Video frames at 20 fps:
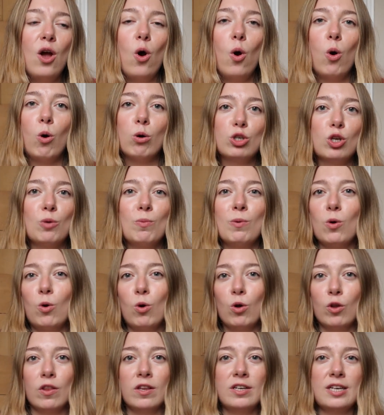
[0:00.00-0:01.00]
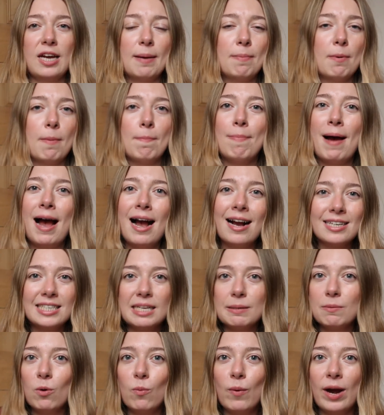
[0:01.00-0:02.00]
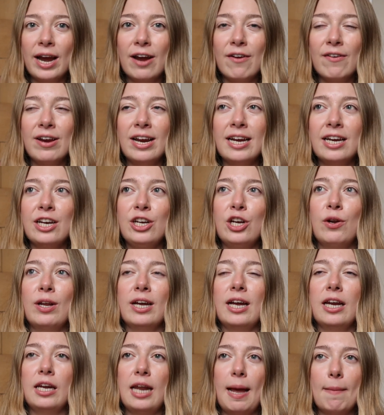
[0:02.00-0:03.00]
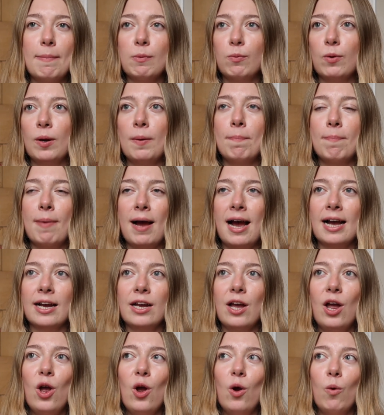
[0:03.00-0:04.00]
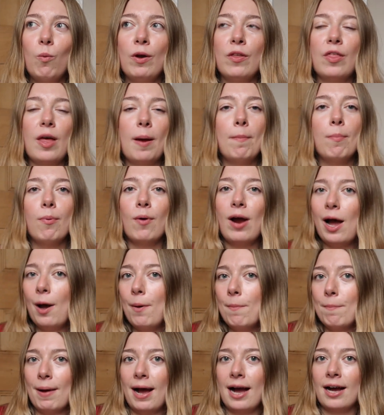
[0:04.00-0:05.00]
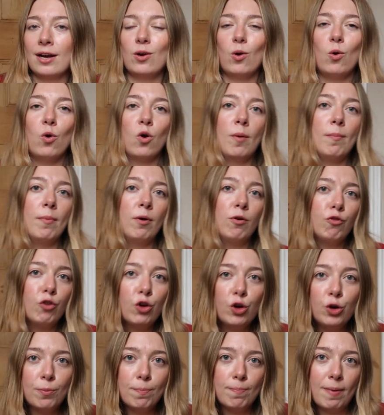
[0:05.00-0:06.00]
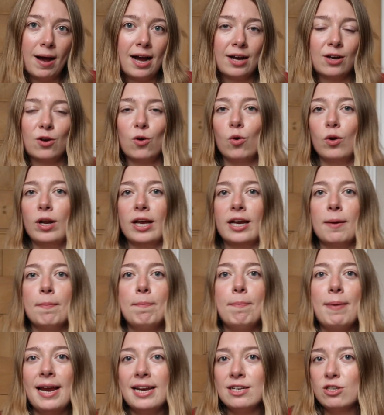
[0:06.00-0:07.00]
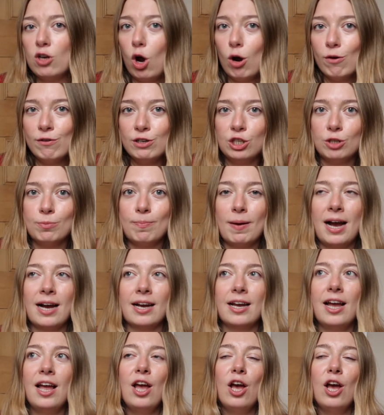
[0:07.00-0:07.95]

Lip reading: Also with all of the type of bags that we're wearing, you know, like a leopard print bag with a brown bag or a maroon bag or like a burnt orange bag.